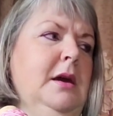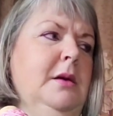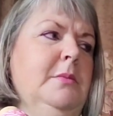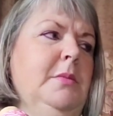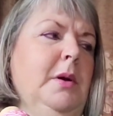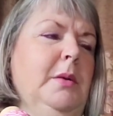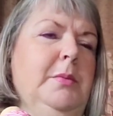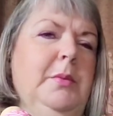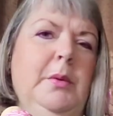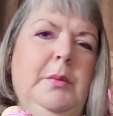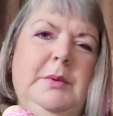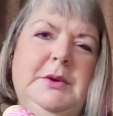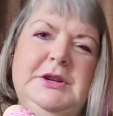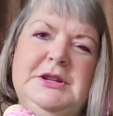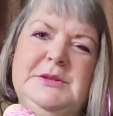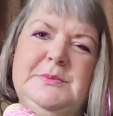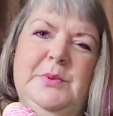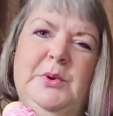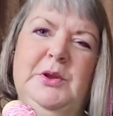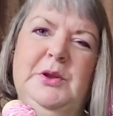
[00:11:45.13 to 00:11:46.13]
But I'll probably
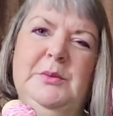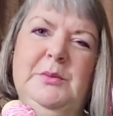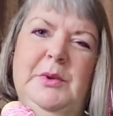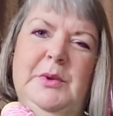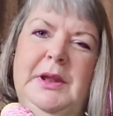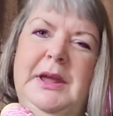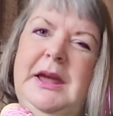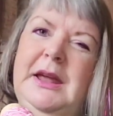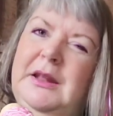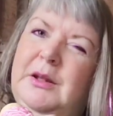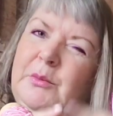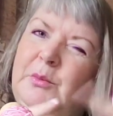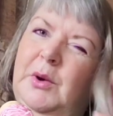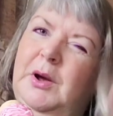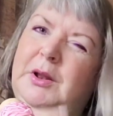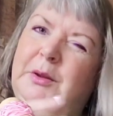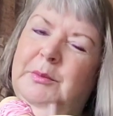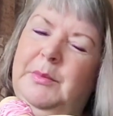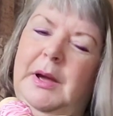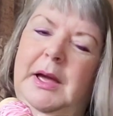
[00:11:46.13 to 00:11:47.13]
just put them on here and then
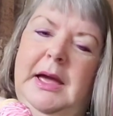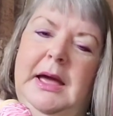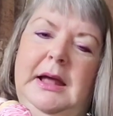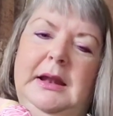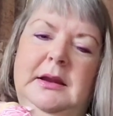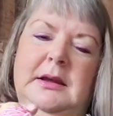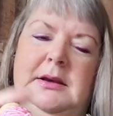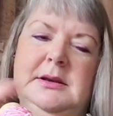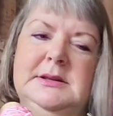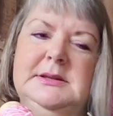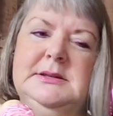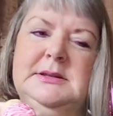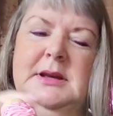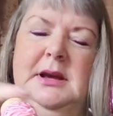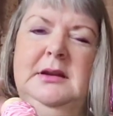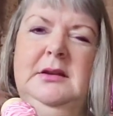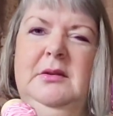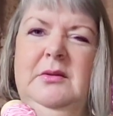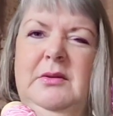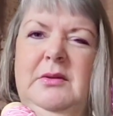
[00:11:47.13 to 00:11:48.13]
wind them by hand because
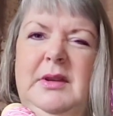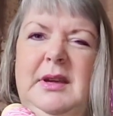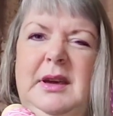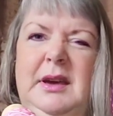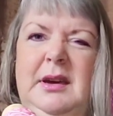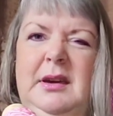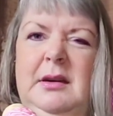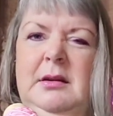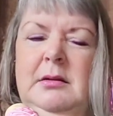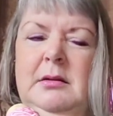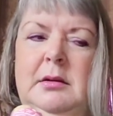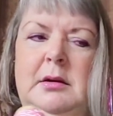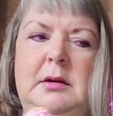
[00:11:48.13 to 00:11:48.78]
I don't think